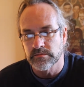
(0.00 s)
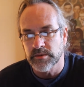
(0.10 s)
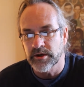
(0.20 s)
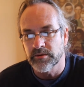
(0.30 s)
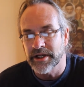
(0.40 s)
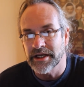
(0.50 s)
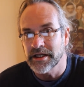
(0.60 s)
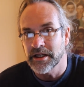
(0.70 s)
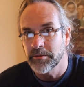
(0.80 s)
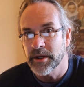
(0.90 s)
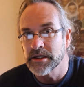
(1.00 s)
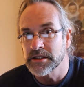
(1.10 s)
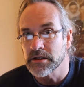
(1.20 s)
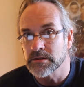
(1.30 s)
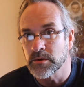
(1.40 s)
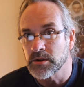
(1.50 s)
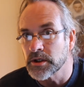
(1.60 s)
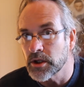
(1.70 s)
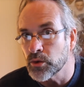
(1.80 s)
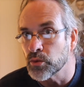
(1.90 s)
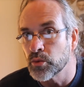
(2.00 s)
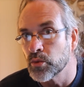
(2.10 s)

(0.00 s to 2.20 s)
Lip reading: We don't need anybody to tell us what to do.